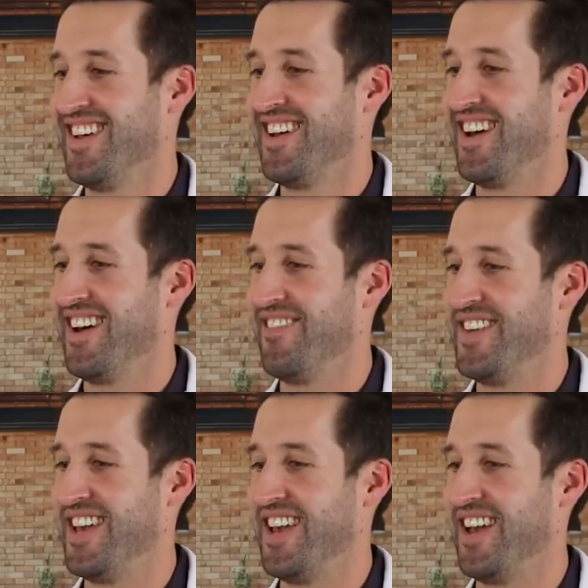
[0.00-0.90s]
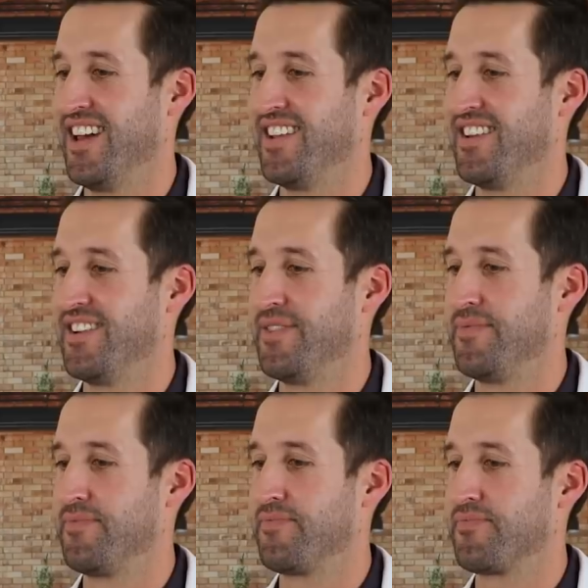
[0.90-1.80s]
Hello? Oh, I
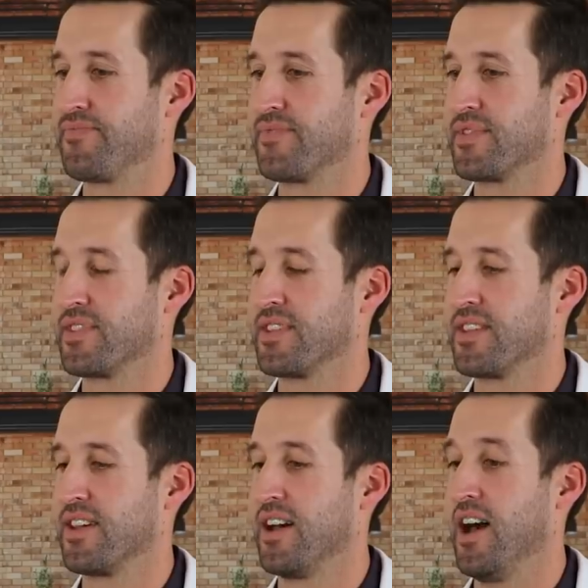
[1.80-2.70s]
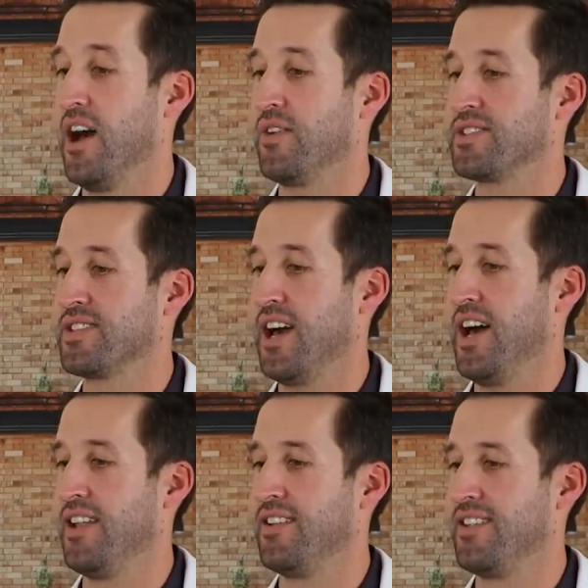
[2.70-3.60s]
I, I think I'm all done. Oh, he's
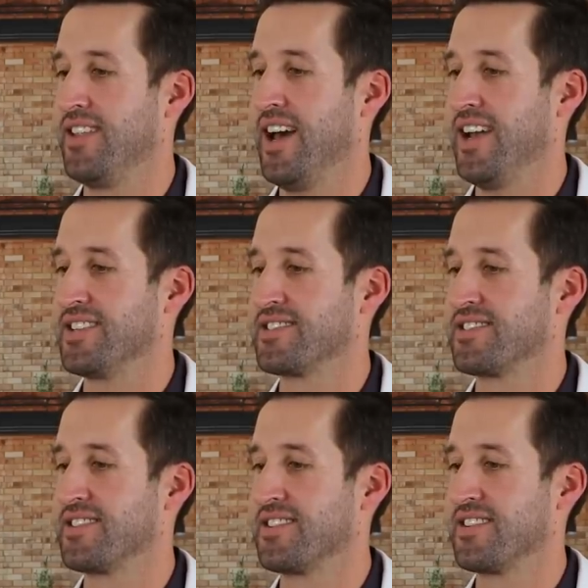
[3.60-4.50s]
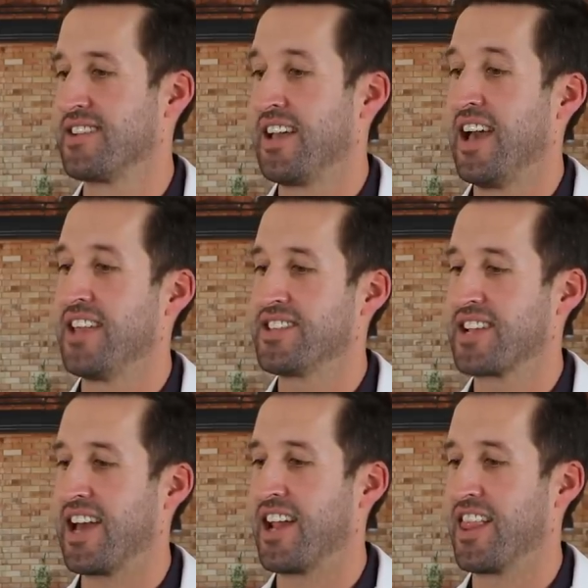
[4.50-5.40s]
done. Nice. At least I
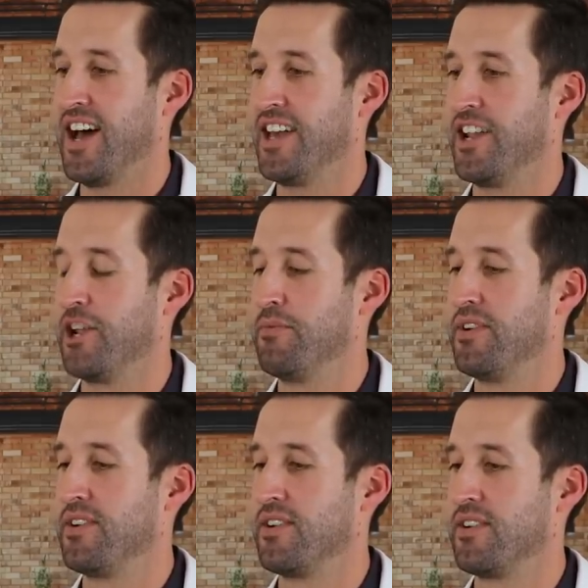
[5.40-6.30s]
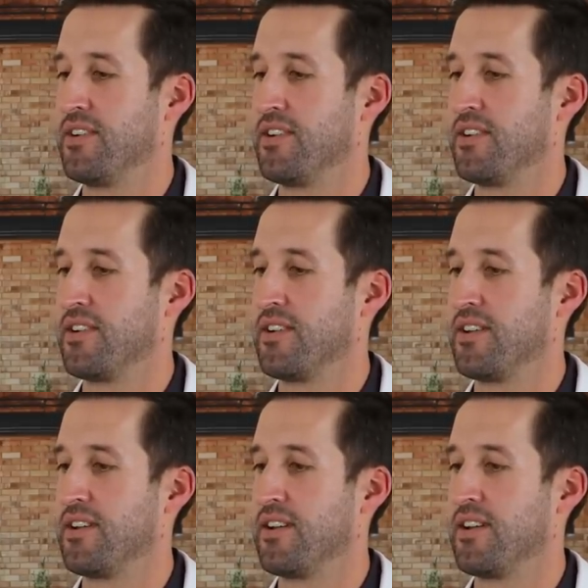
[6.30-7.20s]
got a line in him. It's gonna take all my
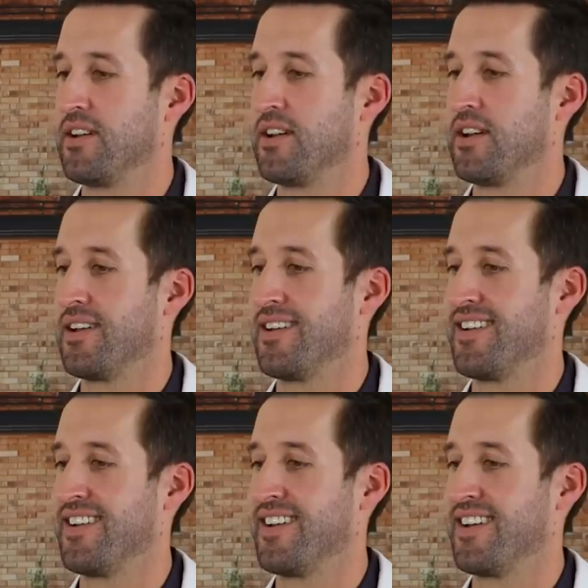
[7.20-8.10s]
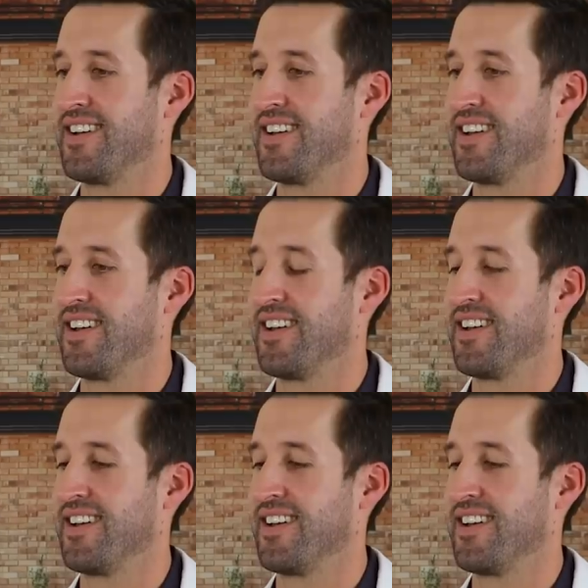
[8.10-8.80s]
blood. I gotta get out of here.